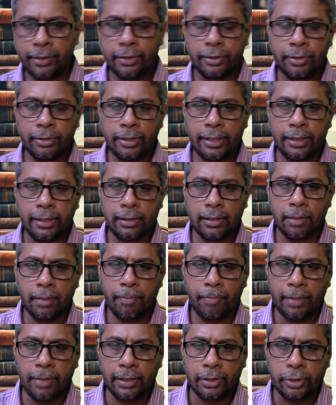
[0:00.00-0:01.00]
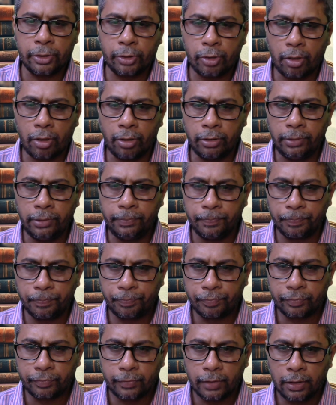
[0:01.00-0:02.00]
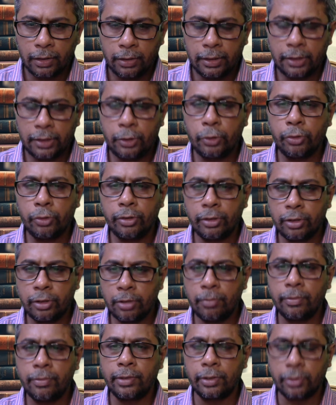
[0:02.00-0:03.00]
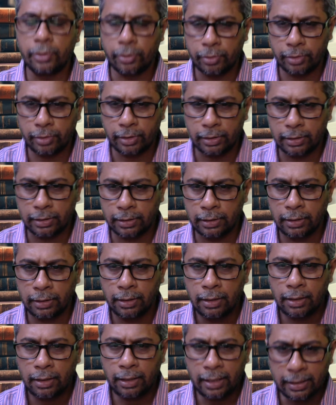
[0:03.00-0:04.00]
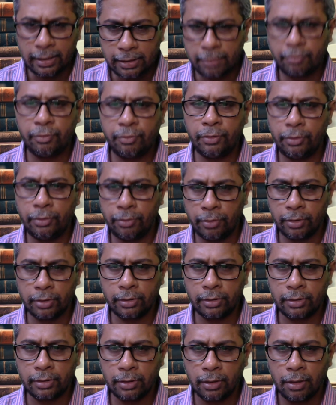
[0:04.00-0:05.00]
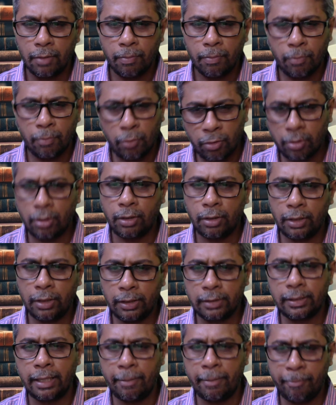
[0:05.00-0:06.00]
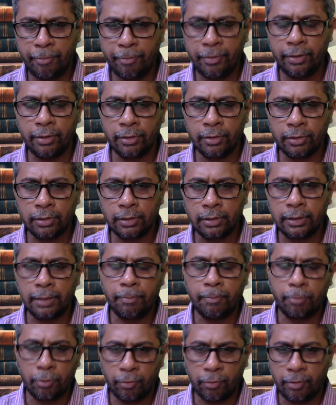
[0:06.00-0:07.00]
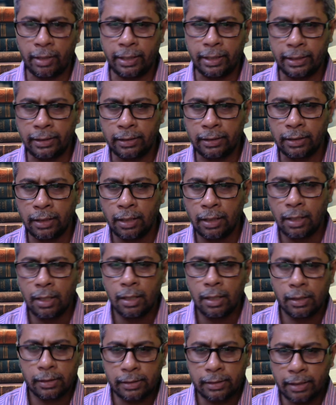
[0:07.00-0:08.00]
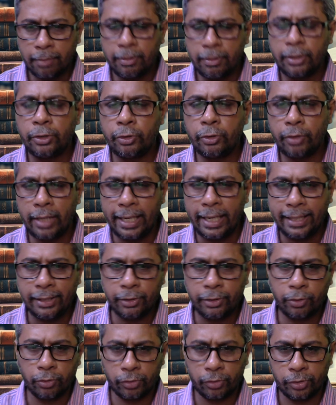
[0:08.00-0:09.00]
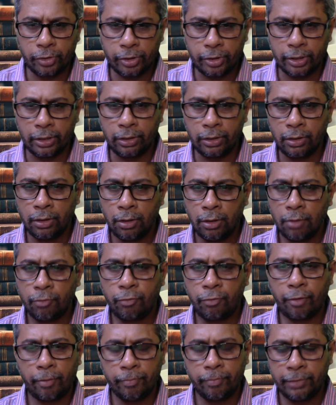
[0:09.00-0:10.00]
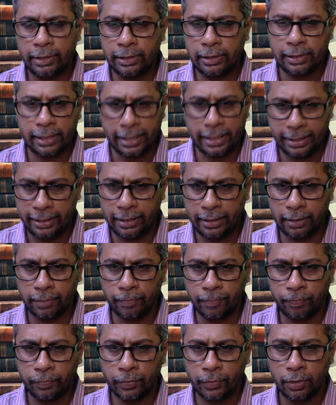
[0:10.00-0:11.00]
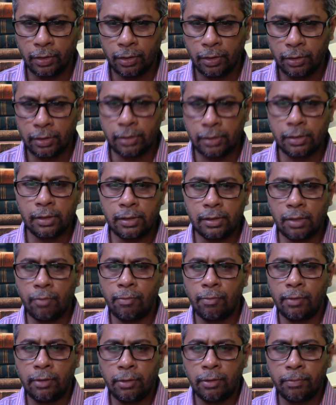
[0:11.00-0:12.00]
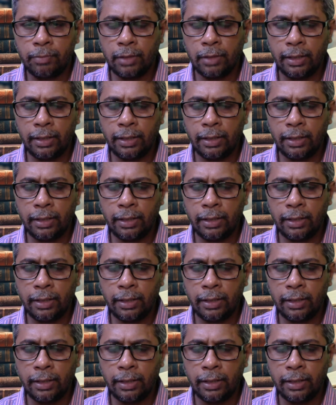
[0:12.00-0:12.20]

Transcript: 3 is the based on the tourism resources. Last few years, more or less every year, they provide 7 to 8 questions from this area. This is the one of the